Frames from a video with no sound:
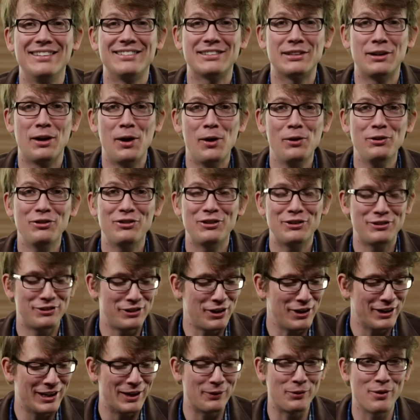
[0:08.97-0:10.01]
just closed the
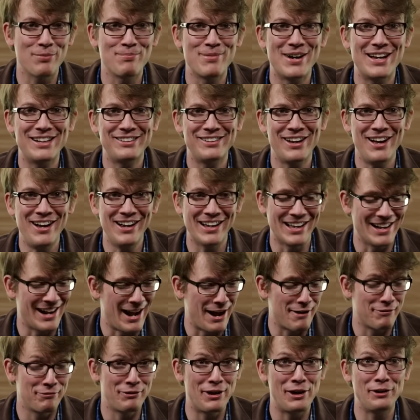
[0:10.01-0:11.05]
circuit with my tongue and
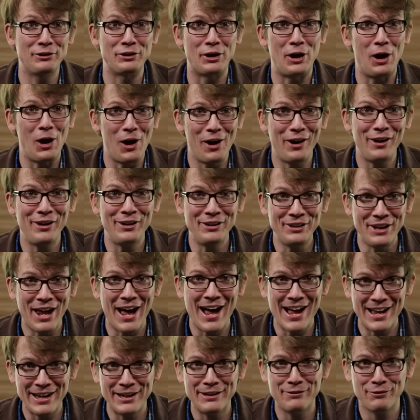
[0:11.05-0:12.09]
I felt all
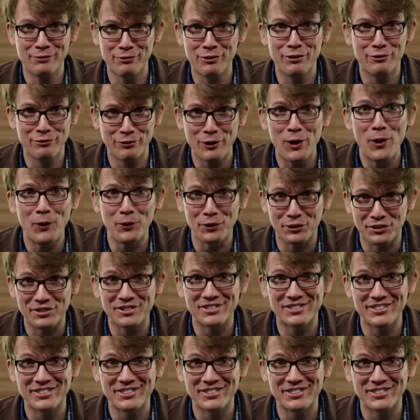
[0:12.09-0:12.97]
nine of the volts.